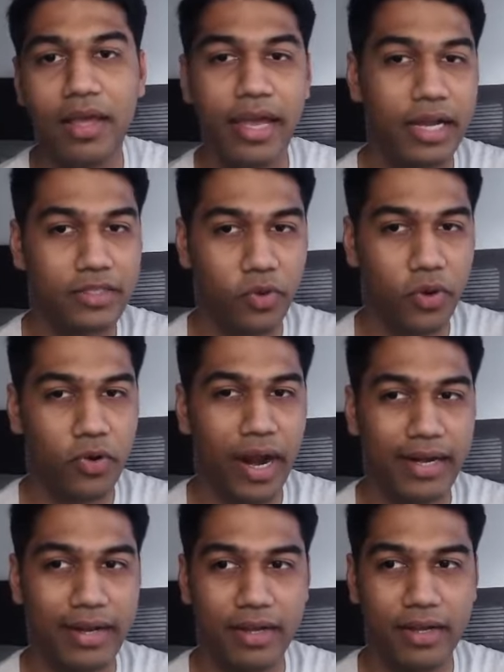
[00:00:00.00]
It's going to
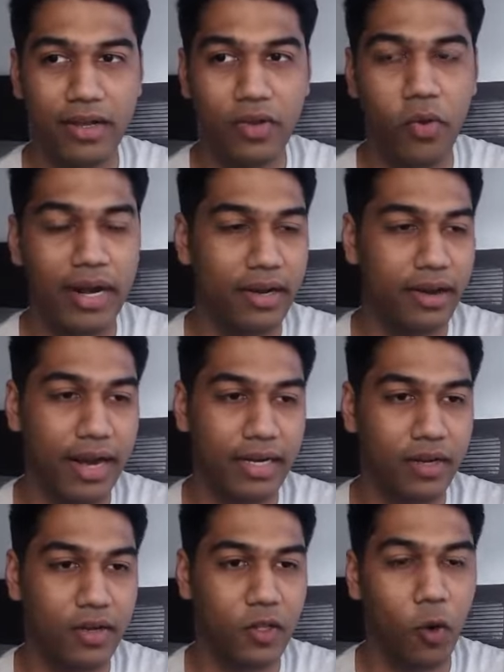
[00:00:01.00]
go ahead and write
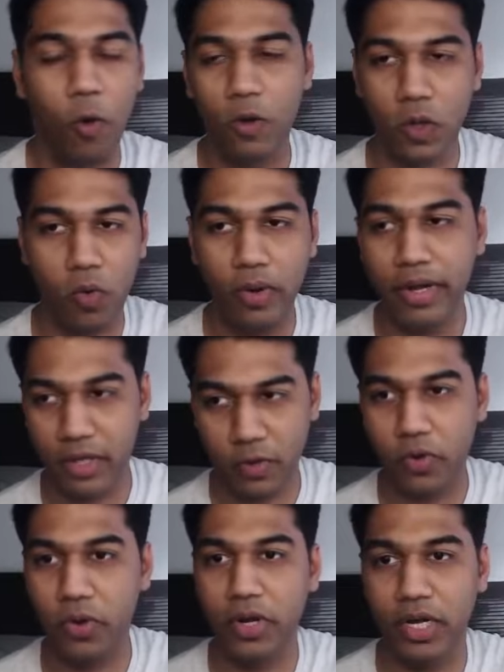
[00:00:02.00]
the whole code. You
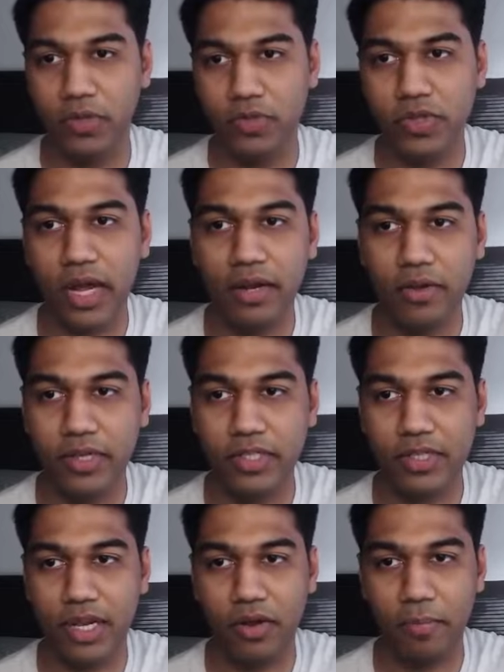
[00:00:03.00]
don't need to use that. You just
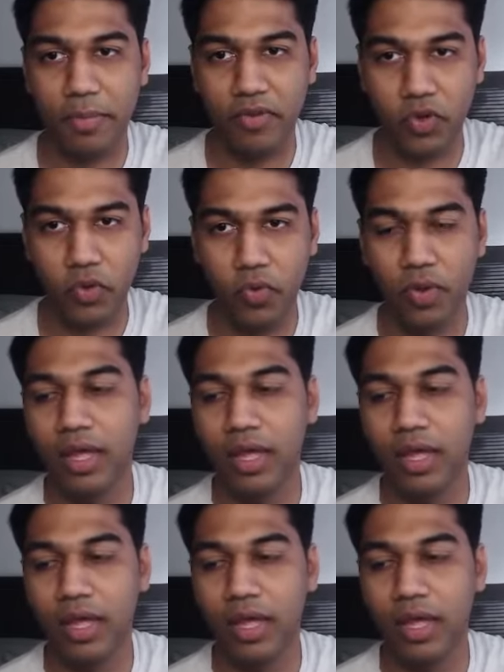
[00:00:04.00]
click on preview,